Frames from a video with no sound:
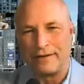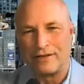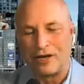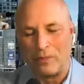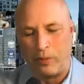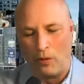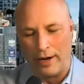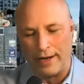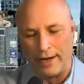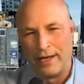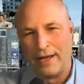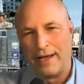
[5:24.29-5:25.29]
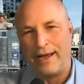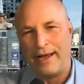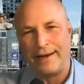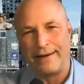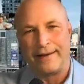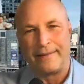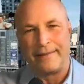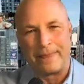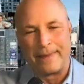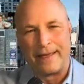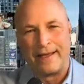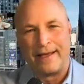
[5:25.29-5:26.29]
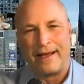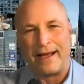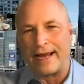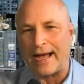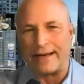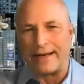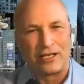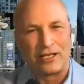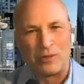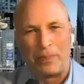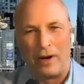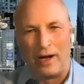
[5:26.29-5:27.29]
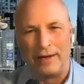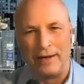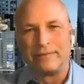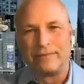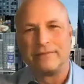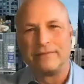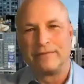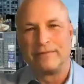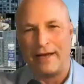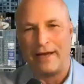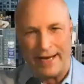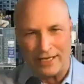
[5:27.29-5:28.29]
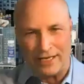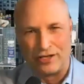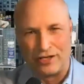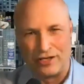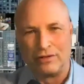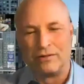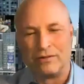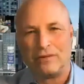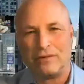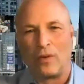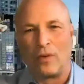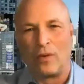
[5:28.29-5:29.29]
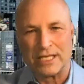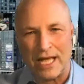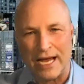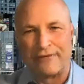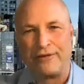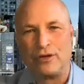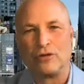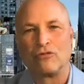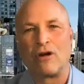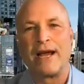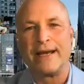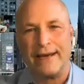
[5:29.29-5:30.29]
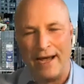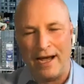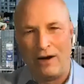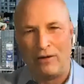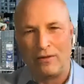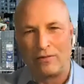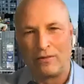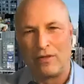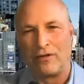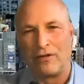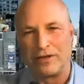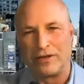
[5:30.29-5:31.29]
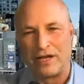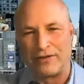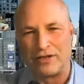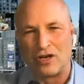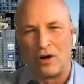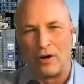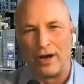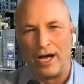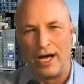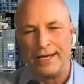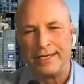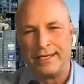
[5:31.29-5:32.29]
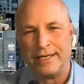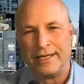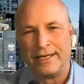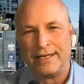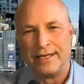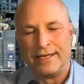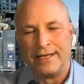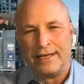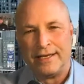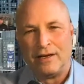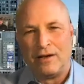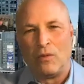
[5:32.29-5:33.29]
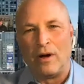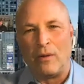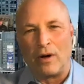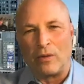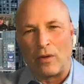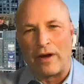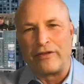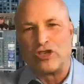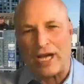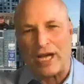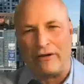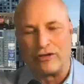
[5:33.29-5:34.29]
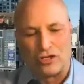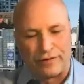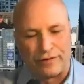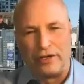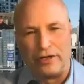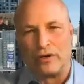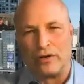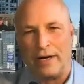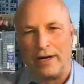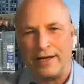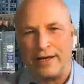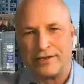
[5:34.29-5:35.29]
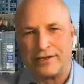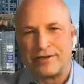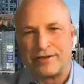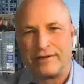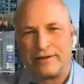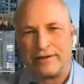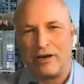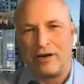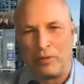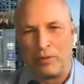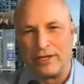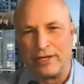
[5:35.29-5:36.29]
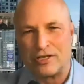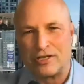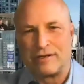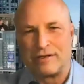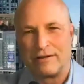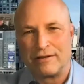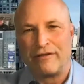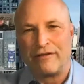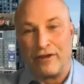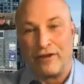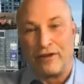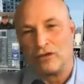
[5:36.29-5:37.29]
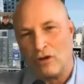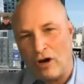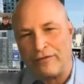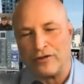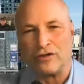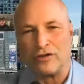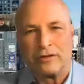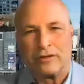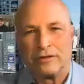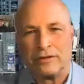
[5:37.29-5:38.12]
It's a good point. And I got to touch upon and ask you what it's like for you right now with all the stuff that's going on. What are the challenges for you as a police official officer?